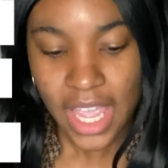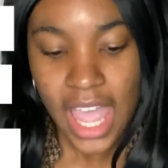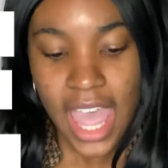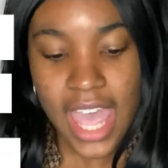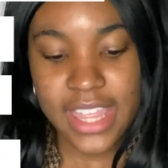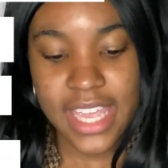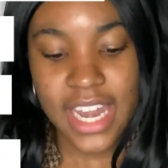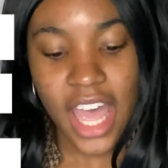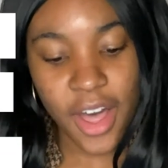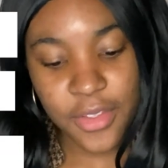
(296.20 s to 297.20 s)
And then
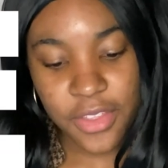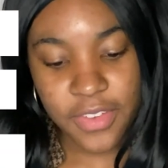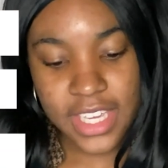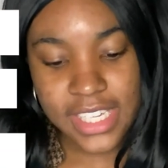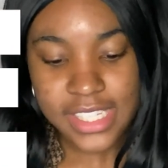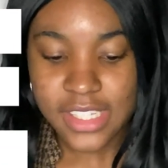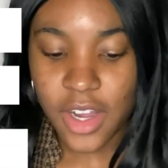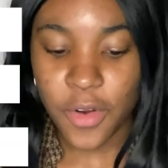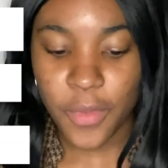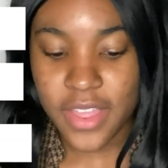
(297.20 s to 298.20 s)
health fees
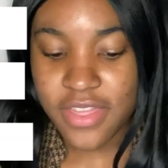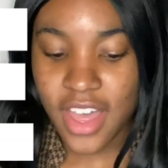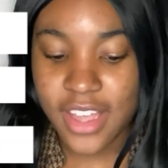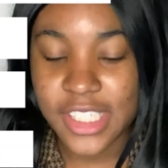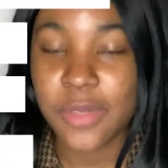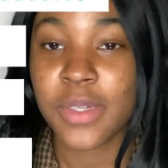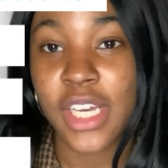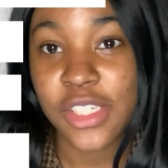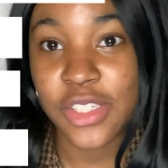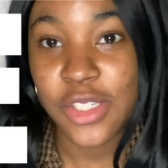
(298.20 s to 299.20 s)
are
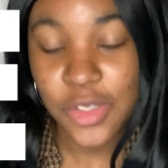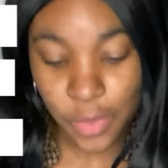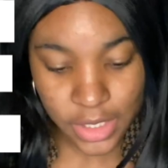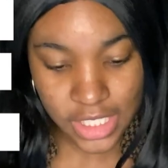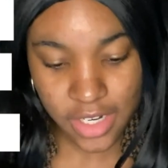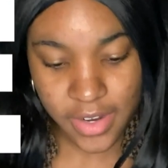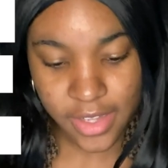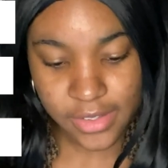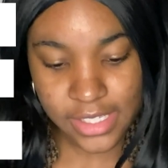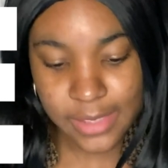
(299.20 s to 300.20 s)
1,120
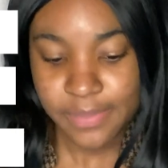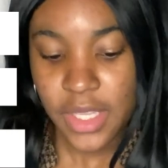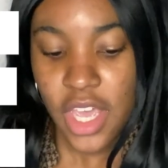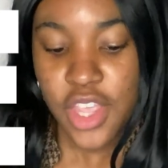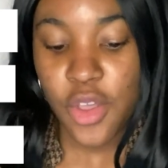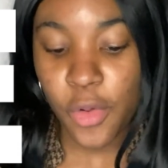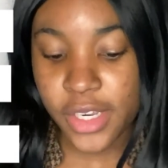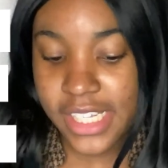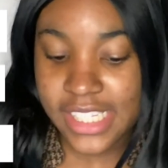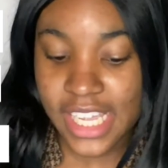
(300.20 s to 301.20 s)
euros. The
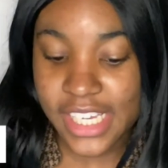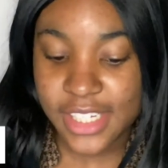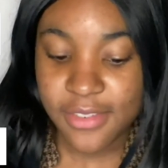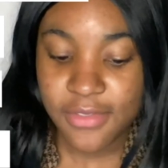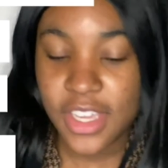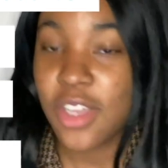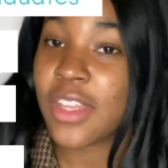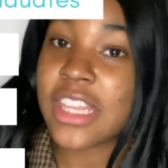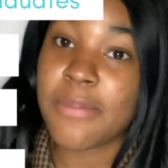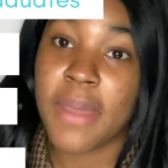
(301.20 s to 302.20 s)
orientation fee you only
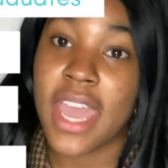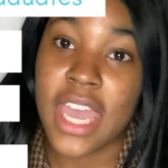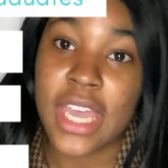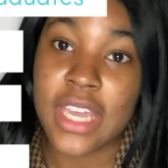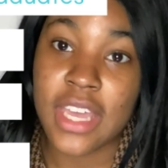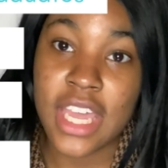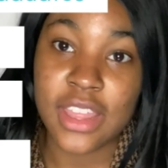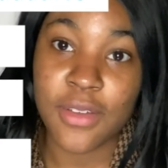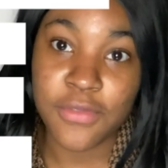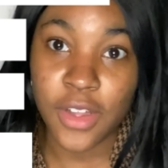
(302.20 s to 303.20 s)
have to pay in
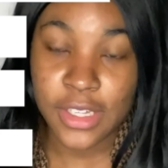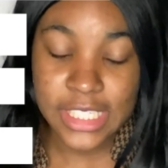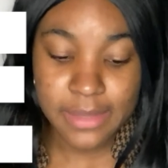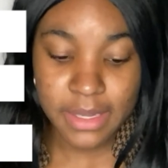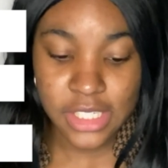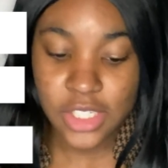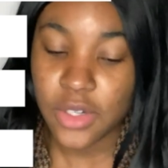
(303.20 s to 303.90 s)
the fall semester